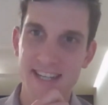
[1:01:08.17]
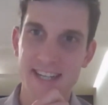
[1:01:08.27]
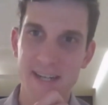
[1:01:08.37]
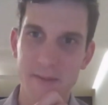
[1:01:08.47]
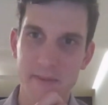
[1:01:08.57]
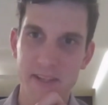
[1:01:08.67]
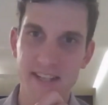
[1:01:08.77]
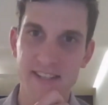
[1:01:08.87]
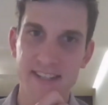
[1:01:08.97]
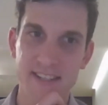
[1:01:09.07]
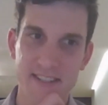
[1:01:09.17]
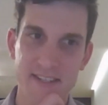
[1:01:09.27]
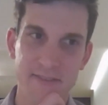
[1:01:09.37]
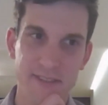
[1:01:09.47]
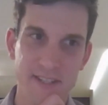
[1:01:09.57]
and that
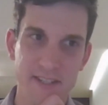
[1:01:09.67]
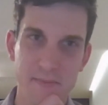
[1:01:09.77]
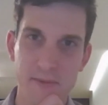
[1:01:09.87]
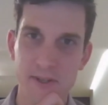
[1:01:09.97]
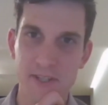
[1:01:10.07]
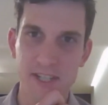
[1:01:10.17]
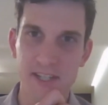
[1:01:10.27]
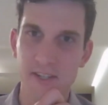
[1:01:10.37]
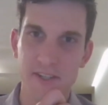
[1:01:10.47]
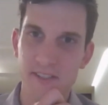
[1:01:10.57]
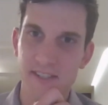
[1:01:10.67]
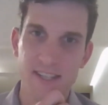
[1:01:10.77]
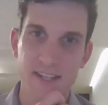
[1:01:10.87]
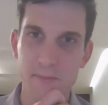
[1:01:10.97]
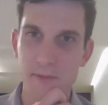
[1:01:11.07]
definitely is emerging, and you can see
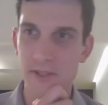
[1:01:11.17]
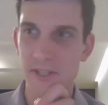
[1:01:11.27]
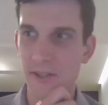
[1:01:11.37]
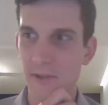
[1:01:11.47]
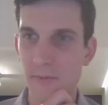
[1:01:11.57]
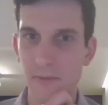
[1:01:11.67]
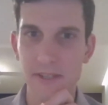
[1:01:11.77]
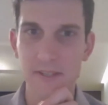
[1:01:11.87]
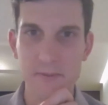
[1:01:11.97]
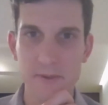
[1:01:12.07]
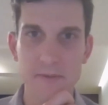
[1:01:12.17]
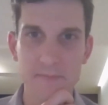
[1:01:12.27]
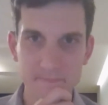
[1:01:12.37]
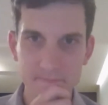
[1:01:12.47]
that emerging globally as well.